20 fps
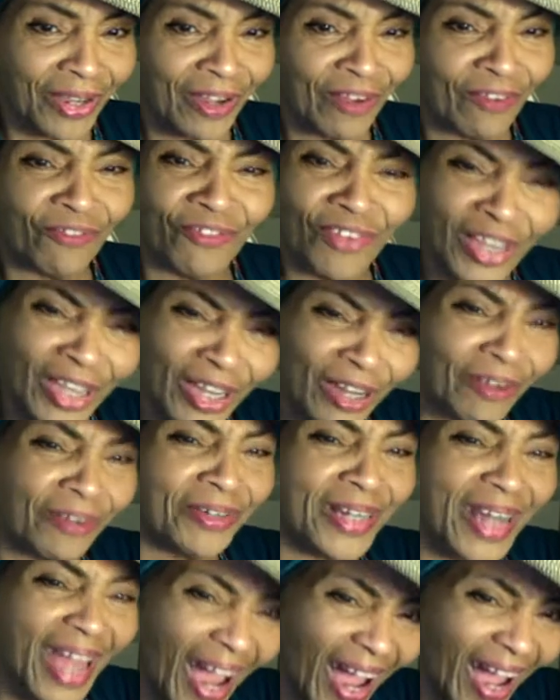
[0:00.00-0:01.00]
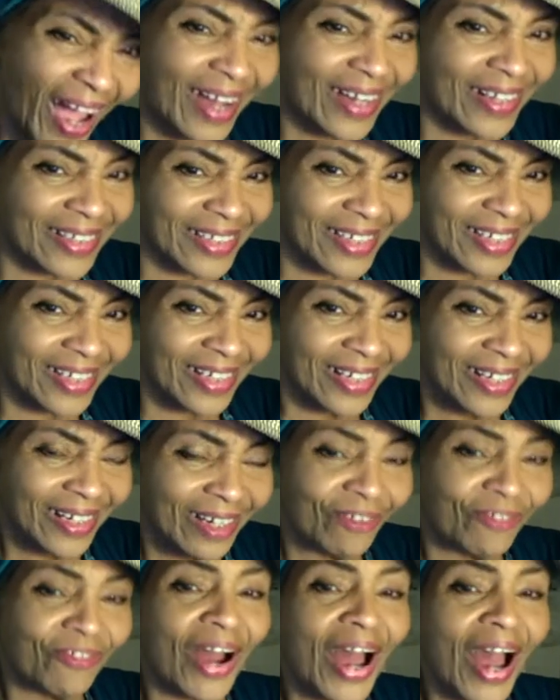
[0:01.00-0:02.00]
Fear not,
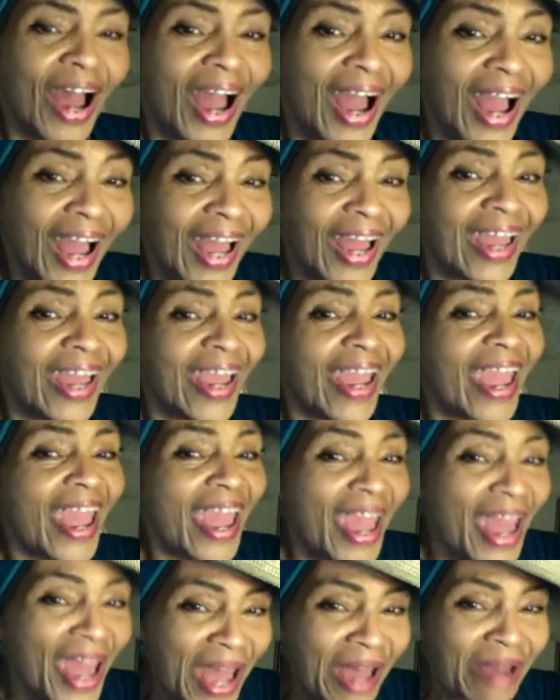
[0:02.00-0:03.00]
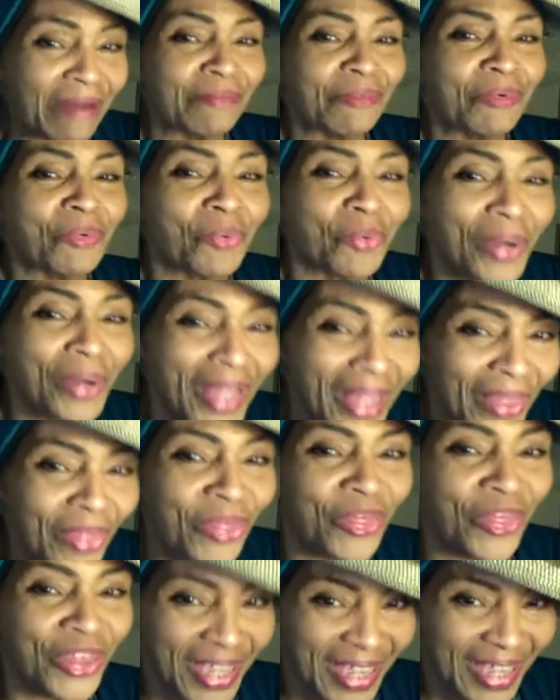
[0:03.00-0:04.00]
for I am with
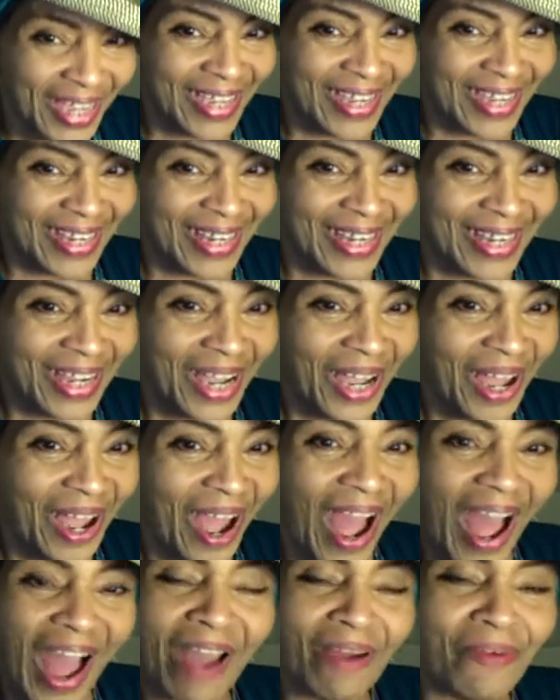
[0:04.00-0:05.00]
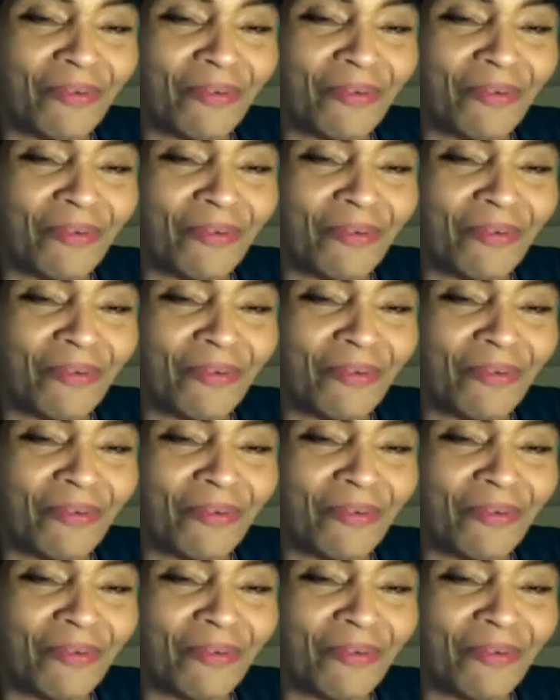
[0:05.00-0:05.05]
thee. I